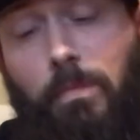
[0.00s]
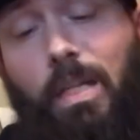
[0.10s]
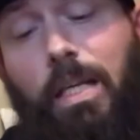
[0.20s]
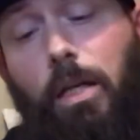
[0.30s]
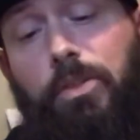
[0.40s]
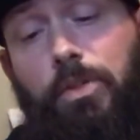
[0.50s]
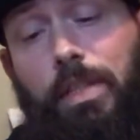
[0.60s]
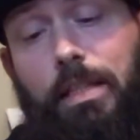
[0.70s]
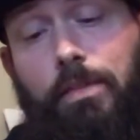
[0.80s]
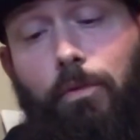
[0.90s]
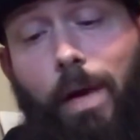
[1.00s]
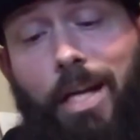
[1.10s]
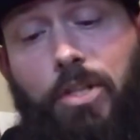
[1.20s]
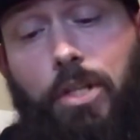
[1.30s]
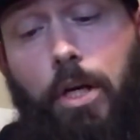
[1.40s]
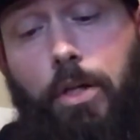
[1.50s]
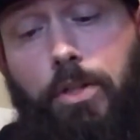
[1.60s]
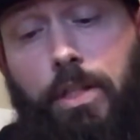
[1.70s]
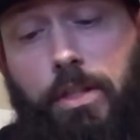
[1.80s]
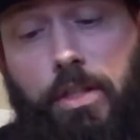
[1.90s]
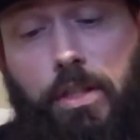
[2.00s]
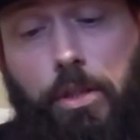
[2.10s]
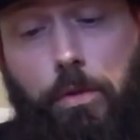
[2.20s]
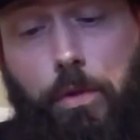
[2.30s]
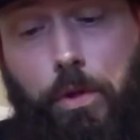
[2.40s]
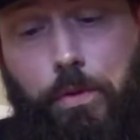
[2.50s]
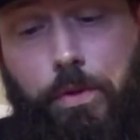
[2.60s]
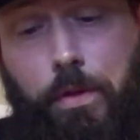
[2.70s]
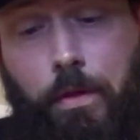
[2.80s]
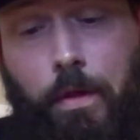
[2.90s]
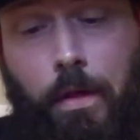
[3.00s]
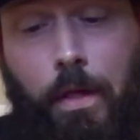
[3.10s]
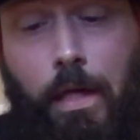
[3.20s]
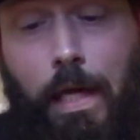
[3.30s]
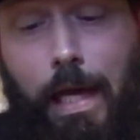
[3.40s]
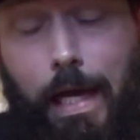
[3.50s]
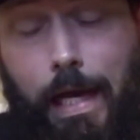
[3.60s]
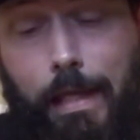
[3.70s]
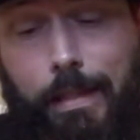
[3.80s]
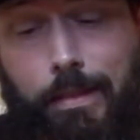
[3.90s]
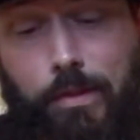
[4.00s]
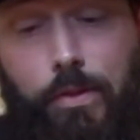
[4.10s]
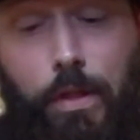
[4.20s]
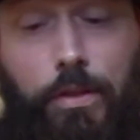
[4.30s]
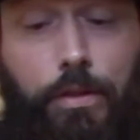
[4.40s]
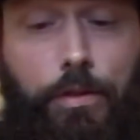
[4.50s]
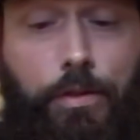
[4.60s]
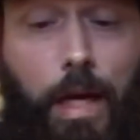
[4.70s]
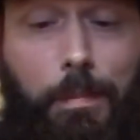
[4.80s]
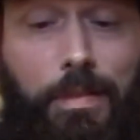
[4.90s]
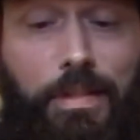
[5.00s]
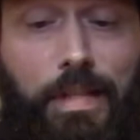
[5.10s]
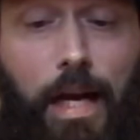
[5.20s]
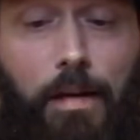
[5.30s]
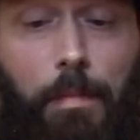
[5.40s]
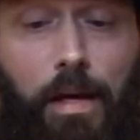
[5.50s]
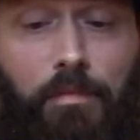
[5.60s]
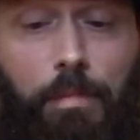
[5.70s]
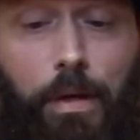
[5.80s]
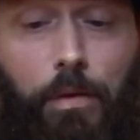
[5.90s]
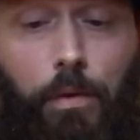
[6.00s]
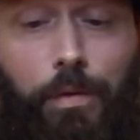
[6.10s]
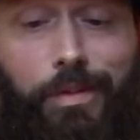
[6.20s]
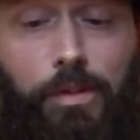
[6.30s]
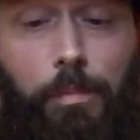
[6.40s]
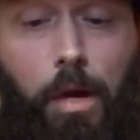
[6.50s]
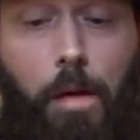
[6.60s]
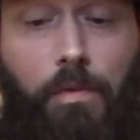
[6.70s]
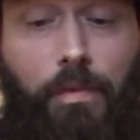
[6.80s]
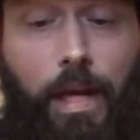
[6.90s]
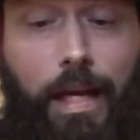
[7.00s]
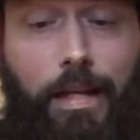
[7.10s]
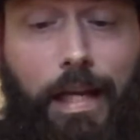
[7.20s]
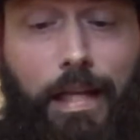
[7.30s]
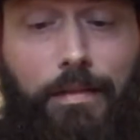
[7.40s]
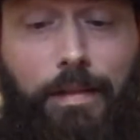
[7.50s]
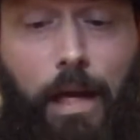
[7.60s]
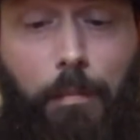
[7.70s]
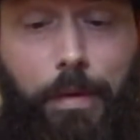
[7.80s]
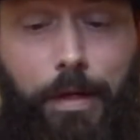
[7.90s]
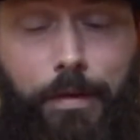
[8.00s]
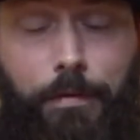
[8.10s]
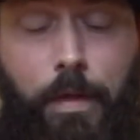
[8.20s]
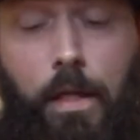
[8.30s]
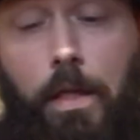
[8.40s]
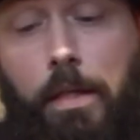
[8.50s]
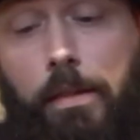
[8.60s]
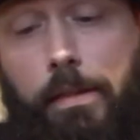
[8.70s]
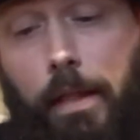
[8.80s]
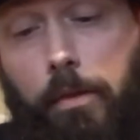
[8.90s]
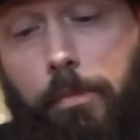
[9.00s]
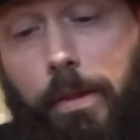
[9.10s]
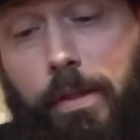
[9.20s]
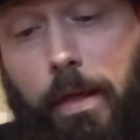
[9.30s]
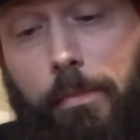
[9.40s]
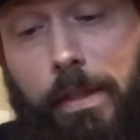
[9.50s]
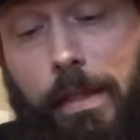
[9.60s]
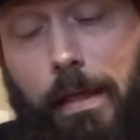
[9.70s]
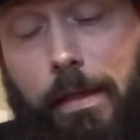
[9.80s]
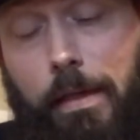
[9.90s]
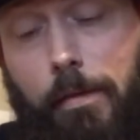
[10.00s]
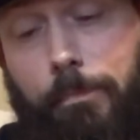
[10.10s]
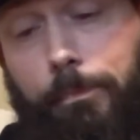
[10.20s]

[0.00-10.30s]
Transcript: It also says if rash occurs, discontinue use. His instructions are drop your desired amount of beard oil into palm of hand and style beard. TailoredBeardCompany.com.